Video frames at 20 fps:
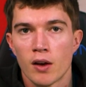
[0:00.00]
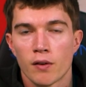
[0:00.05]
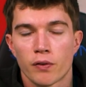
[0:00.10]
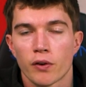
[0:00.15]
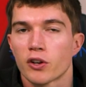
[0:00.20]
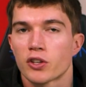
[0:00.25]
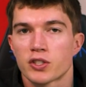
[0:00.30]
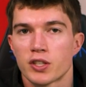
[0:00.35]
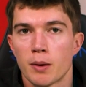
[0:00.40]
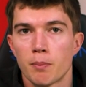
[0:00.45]

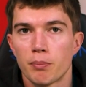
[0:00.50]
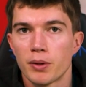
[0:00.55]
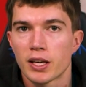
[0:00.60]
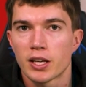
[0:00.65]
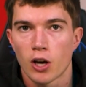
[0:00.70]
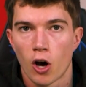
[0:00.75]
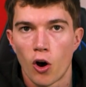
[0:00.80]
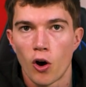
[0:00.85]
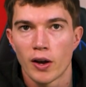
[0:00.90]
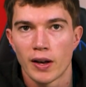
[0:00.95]
for
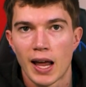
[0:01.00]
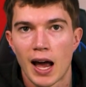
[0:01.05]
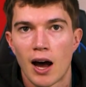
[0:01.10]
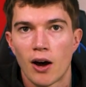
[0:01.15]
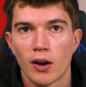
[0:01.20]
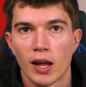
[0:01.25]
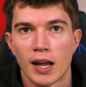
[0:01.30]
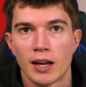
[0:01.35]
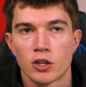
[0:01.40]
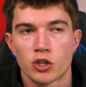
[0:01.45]
simply calling
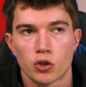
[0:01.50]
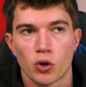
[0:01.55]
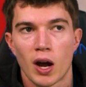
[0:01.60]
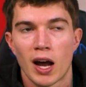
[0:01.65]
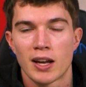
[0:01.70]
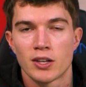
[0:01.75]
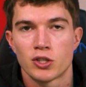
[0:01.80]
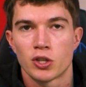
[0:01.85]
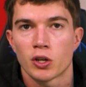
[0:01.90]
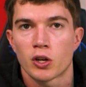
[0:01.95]
out and
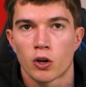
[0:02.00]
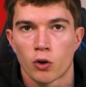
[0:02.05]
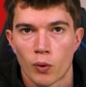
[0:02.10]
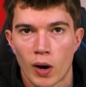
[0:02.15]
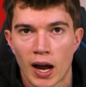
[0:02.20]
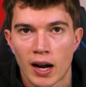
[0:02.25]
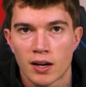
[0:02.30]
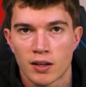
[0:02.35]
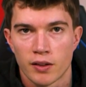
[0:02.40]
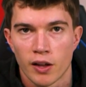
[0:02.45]
trying to
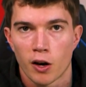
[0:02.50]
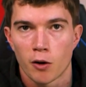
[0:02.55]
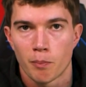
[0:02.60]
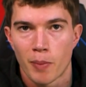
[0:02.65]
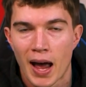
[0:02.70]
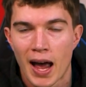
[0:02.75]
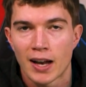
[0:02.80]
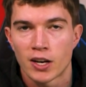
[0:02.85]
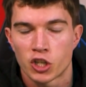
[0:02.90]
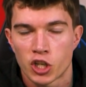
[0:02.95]
correct their
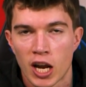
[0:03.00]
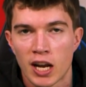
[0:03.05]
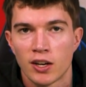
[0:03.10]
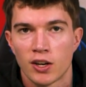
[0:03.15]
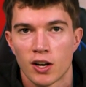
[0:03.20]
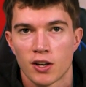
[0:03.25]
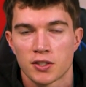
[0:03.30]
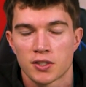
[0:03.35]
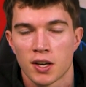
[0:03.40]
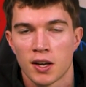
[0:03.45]
bad
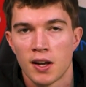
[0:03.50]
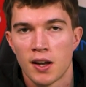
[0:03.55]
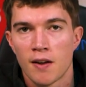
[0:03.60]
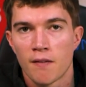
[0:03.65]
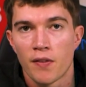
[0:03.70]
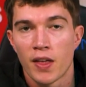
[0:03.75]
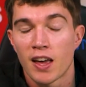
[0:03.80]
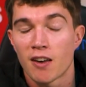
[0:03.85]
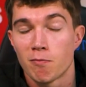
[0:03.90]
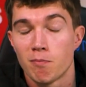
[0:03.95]
changes
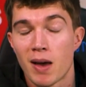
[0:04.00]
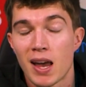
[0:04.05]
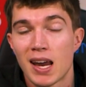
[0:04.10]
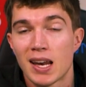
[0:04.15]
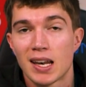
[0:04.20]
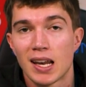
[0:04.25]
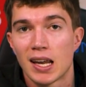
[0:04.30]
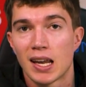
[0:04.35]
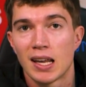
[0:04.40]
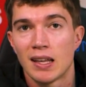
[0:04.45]
they have
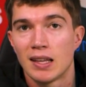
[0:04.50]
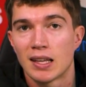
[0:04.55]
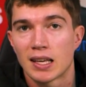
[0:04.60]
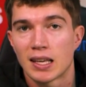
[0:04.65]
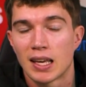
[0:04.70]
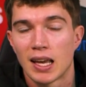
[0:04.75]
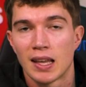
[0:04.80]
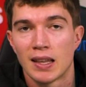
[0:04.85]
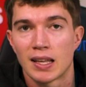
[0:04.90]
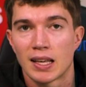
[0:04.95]
made in
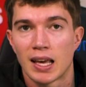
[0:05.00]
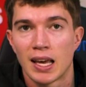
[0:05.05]
the